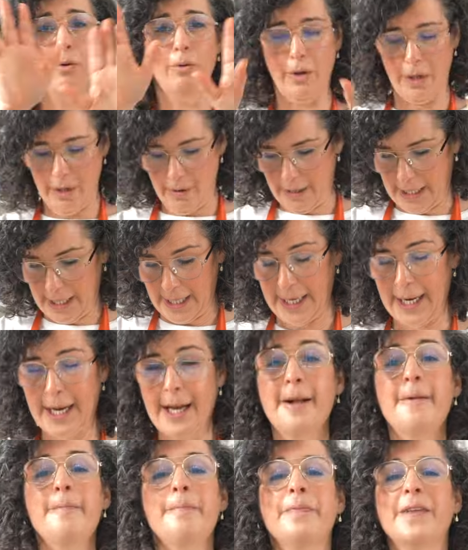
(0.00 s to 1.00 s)
all you like.
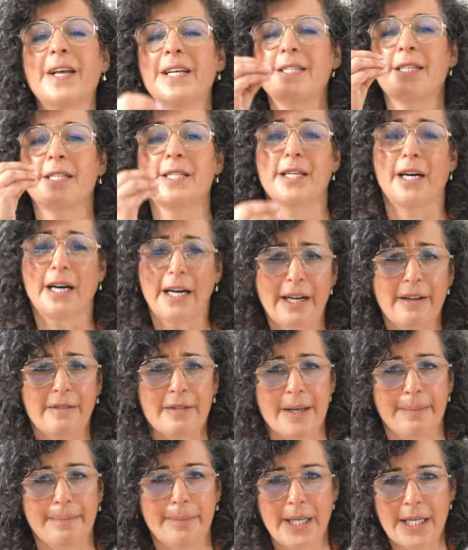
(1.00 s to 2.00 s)
It's a sign of
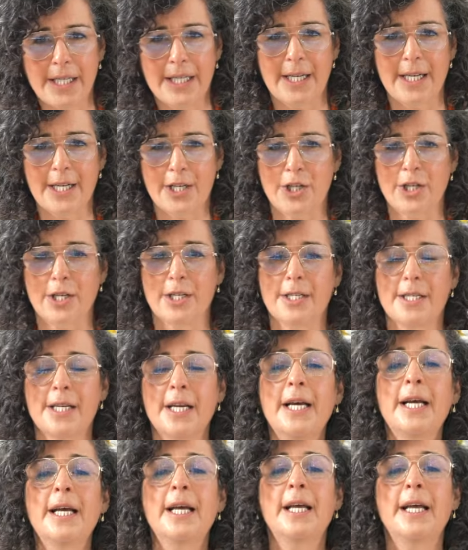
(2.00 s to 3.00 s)
something delicious.
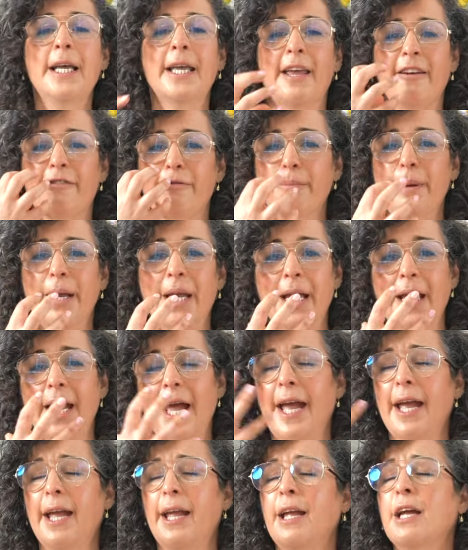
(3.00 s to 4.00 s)
Give me
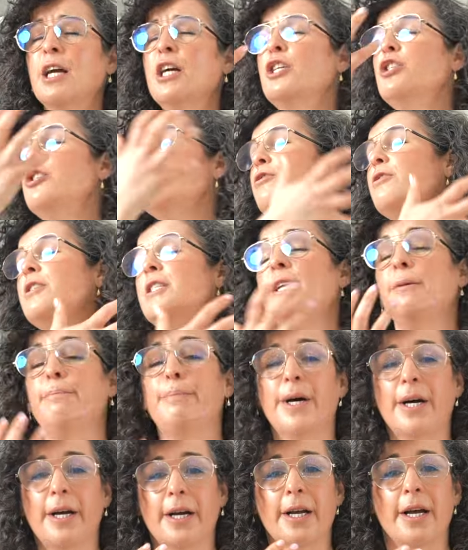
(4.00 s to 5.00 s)
a juicy
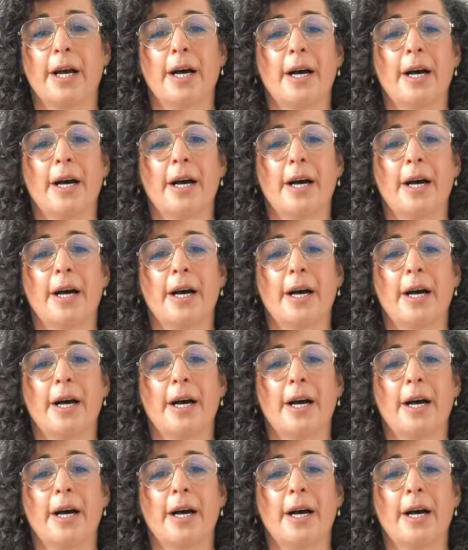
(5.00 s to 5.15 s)
burger